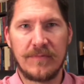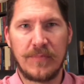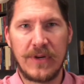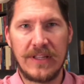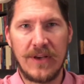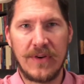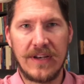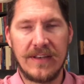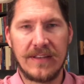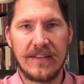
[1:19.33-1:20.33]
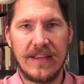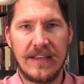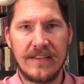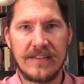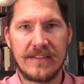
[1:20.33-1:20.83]
preloaded
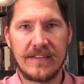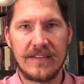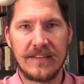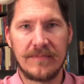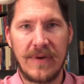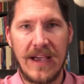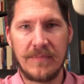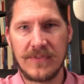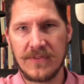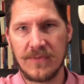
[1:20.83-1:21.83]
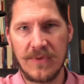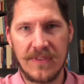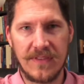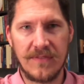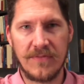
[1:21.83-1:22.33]
these pipes
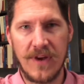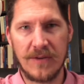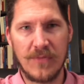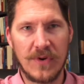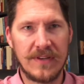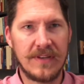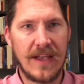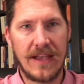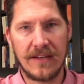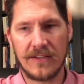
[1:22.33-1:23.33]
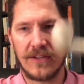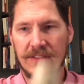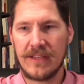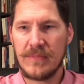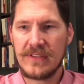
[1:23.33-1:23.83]
with Frogmorton and
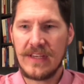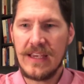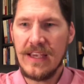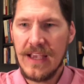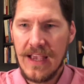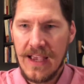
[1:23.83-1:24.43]
Cult Embassy,